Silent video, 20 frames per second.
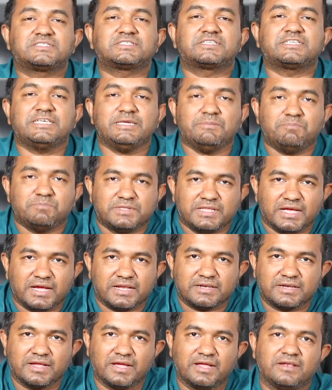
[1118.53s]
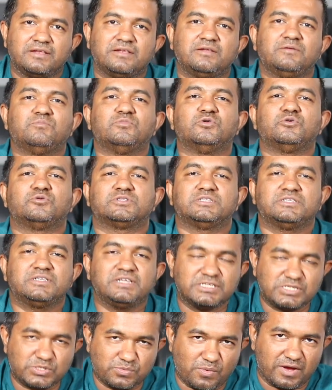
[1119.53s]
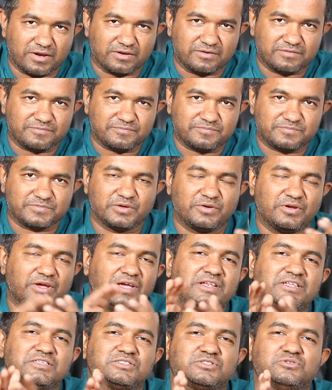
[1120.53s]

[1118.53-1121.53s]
skip that and move to the next one, right?